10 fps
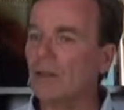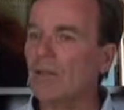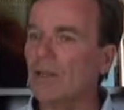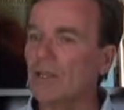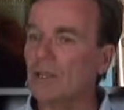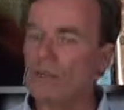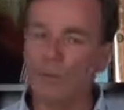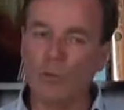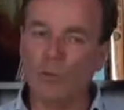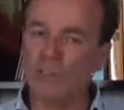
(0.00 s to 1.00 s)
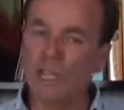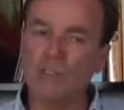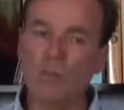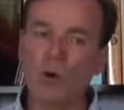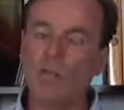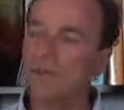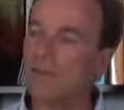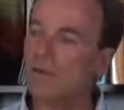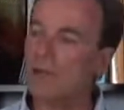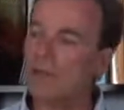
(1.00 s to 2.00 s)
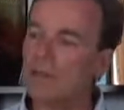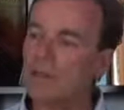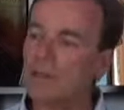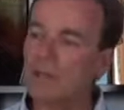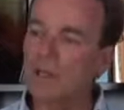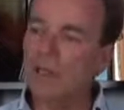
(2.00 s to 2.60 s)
and I've had a full change of mindset around this,